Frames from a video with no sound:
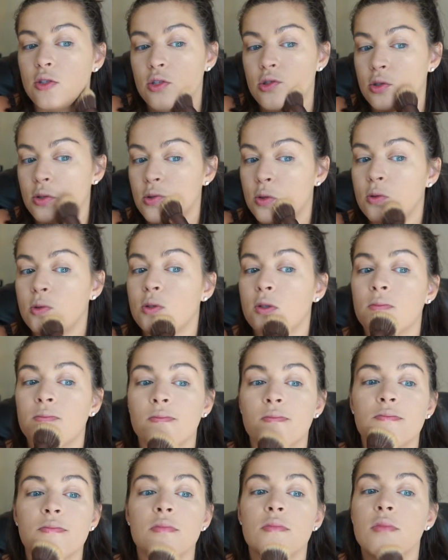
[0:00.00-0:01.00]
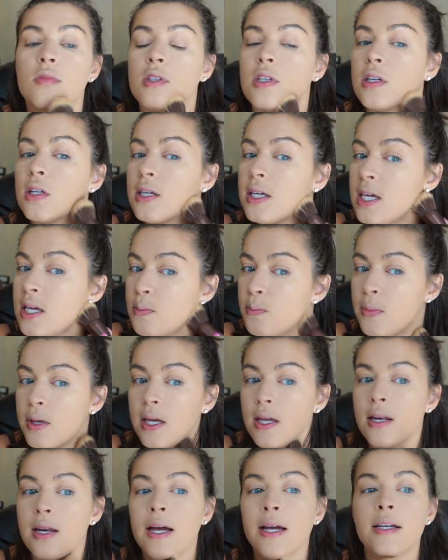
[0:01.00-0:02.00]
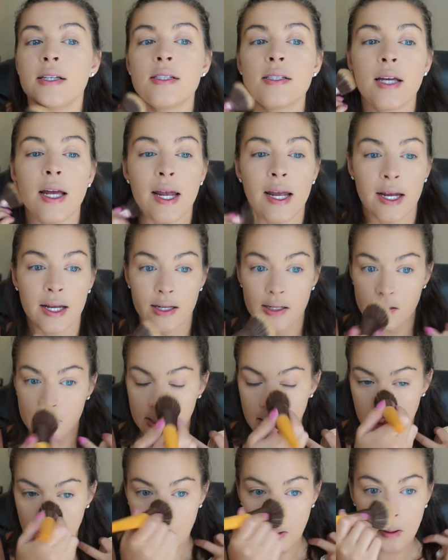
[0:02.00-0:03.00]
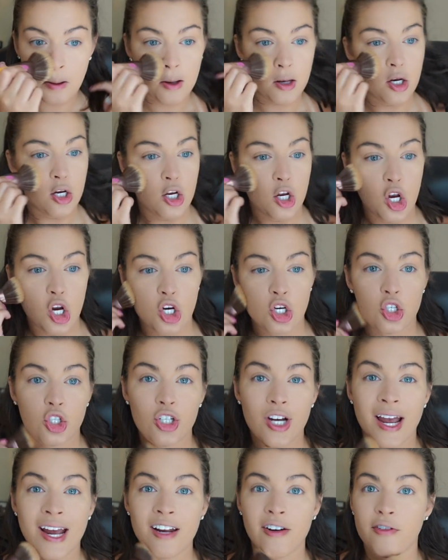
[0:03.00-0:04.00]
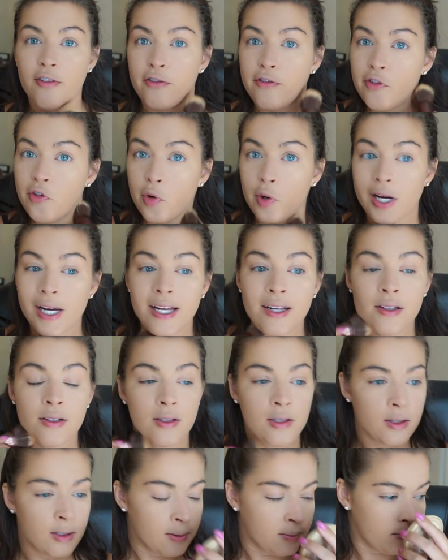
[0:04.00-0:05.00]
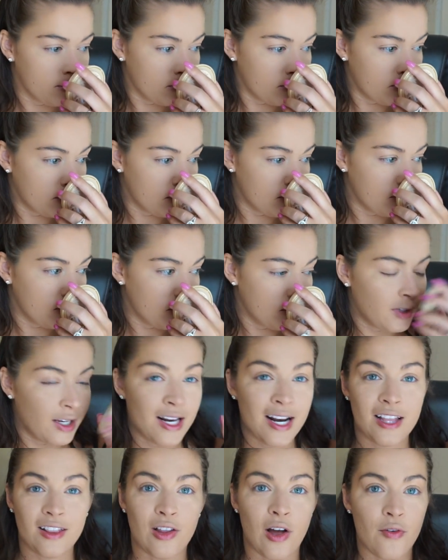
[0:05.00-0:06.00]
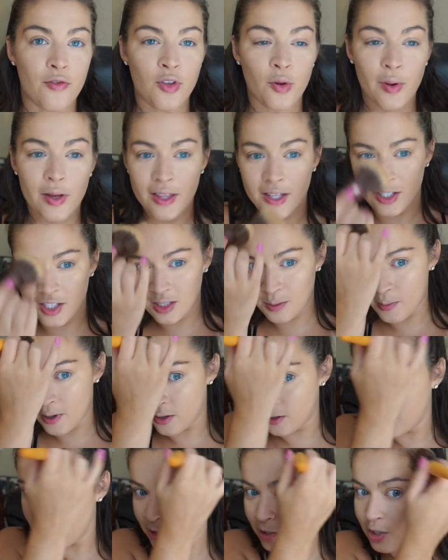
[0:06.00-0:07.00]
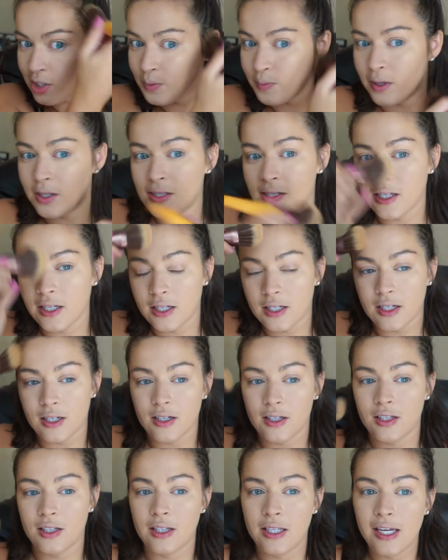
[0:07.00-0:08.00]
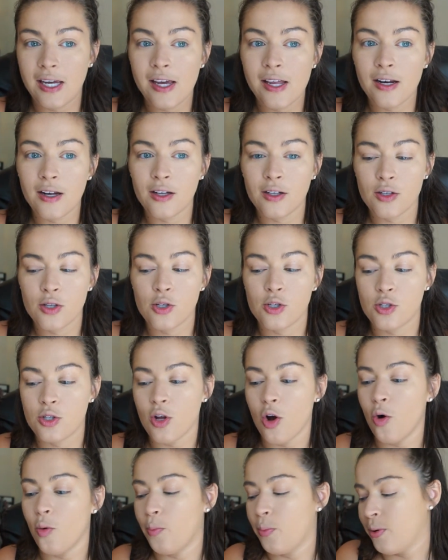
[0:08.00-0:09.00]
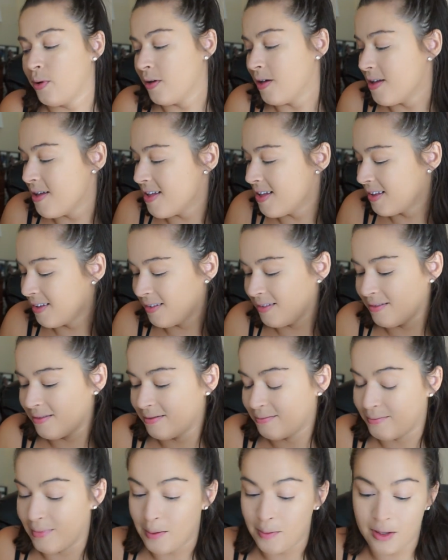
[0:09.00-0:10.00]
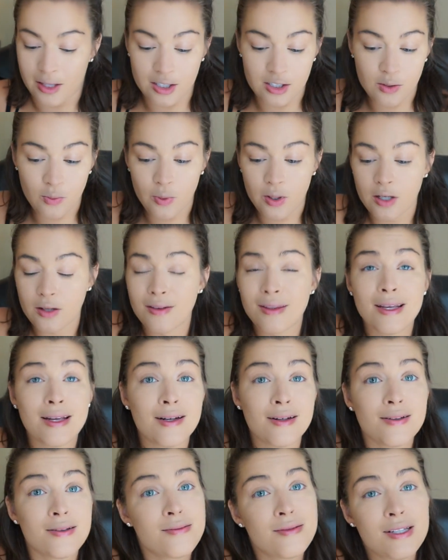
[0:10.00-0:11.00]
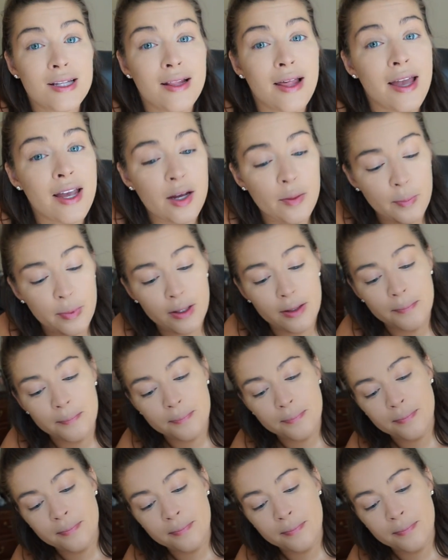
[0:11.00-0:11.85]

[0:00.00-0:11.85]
to keep me nice and shine free. And I love the way this smells. It just smells like clean soap. Maybe that's a weird thing to like, but